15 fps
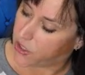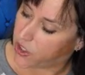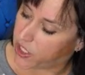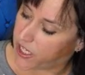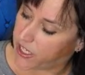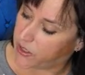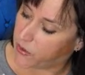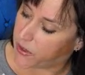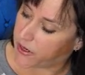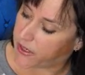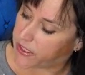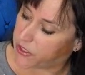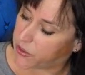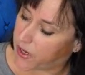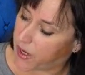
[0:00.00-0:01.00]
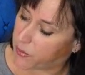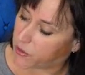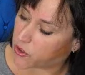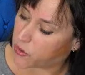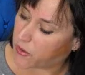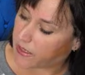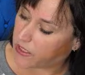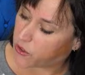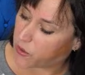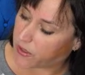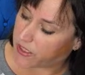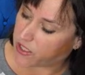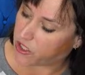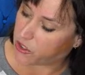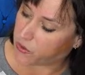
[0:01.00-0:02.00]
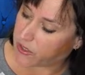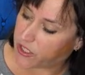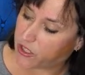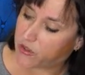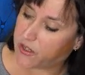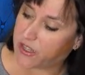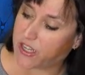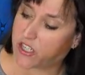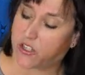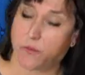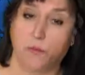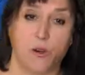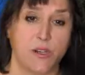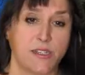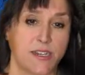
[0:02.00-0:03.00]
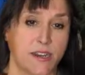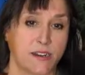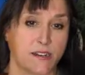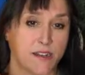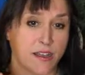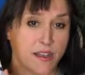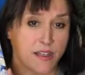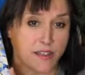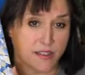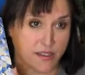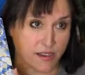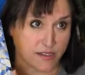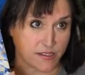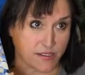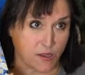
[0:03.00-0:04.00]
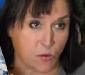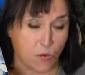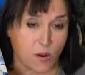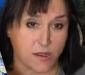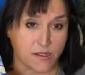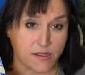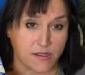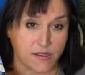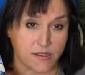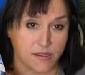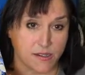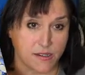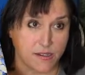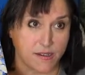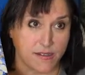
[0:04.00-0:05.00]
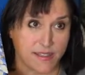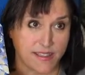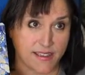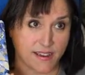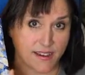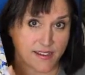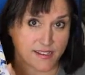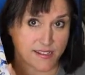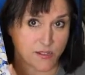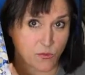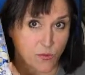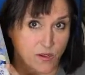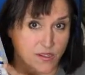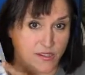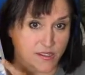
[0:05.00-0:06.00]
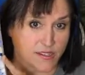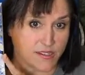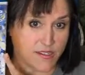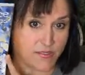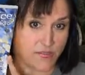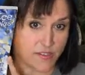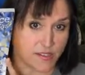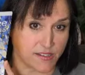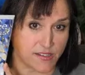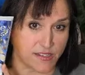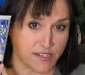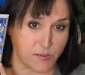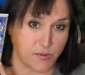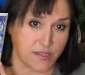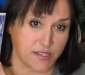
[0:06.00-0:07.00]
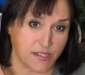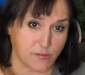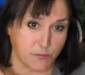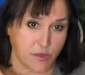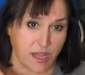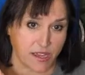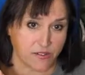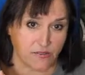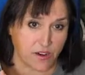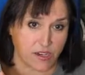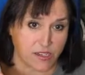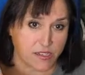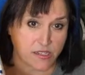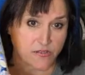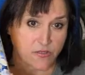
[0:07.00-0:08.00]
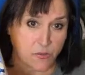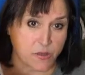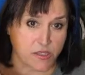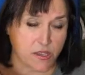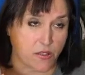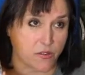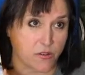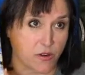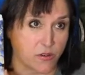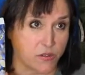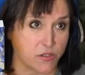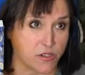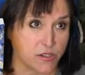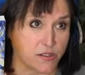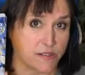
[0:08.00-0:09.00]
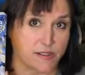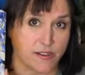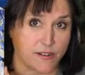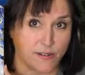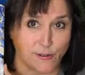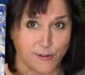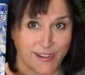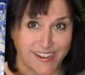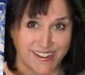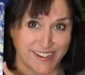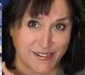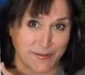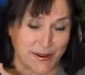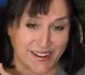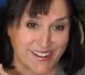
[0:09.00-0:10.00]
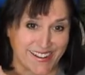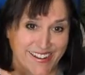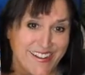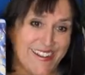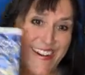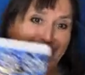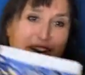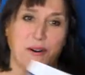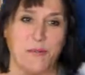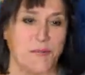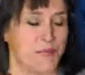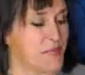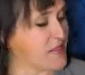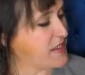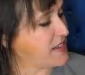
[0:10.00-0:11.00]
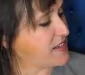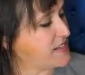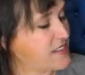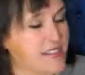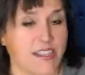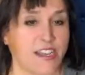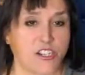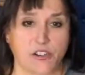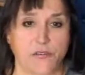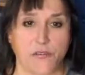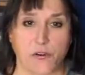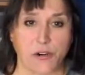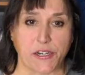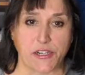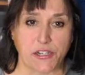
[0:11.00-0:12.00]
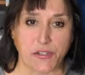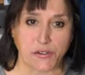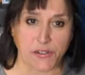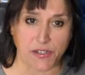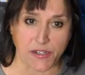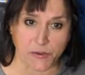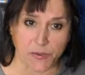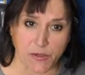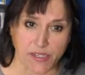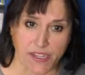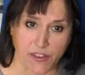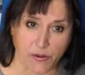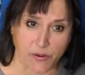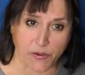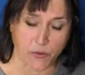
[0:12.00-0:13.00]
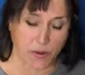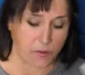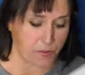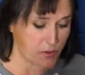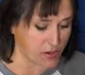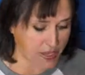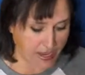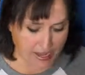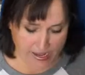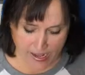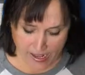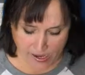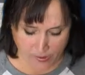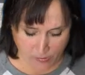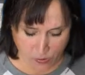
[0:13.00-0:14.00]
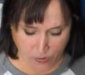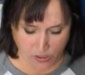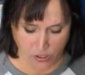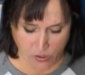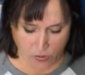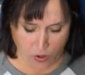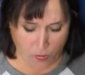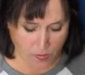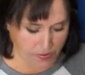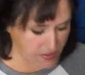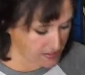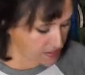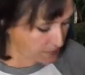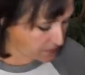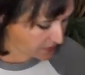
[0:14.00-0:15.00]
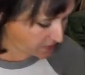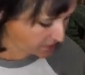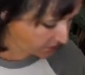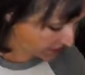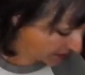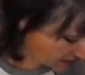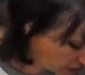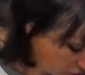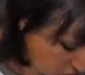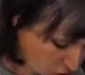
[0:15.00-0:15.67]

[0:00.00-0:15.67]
January to April 2022 issue collection book titled The Ice That Was. The ice that was it's difficult to see, but that's a block of ice from the Southern Ocean. So anyway. Um, collection of four issues that are put together into one book, and I am going to open this up and find